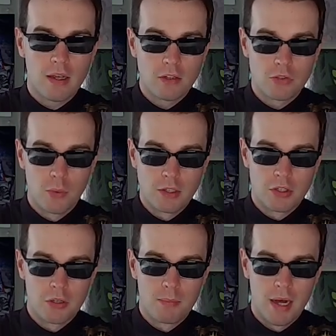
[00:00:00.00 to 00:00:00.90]
a
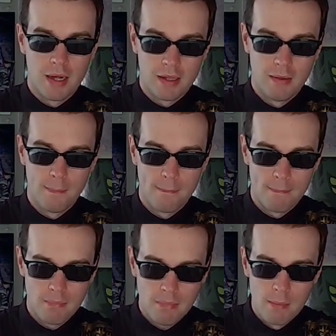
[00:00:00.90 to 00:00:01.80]
sweatshirt pocket.
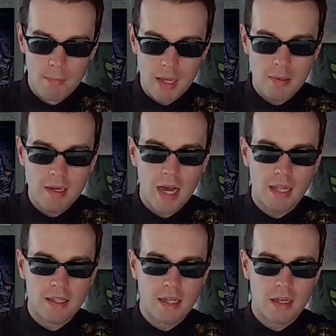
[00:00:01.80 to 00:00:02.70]
Maybe not,
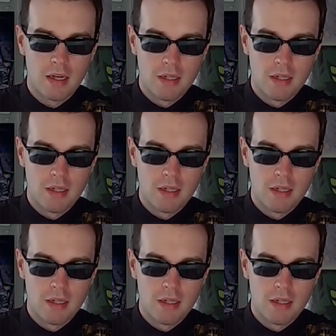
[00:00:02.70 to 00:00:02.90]
like